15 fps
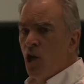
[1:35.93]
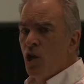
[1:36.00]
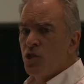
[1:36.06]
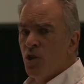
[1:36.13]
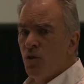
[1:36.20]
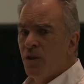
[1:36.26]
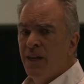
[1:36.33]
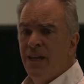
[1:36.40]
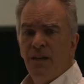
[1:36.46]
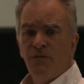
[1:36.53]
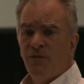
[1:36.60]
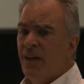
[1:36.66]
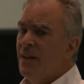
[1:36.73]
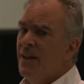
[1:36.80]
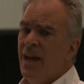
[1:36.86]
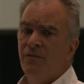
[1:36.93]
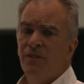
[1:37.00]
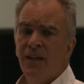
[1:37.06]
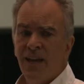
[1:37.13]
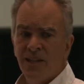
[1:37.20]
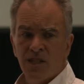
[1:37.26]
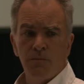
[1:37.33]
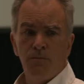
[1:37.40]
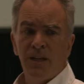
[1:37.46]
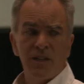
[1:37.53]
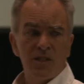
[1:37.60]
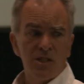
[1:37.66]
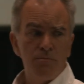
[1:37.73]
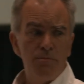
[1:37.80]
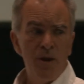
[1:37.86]
So the gifting never gets to be
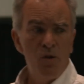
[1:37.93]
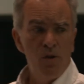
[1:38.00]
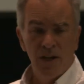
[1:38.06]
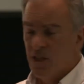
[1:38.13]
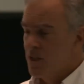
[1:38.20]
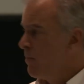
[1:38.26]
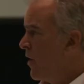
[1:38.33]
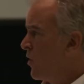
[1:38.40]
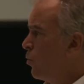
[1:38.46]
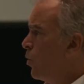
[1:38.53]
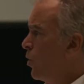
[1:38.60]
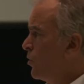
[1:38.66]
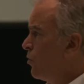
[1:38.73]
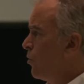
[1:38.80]
experienced by the world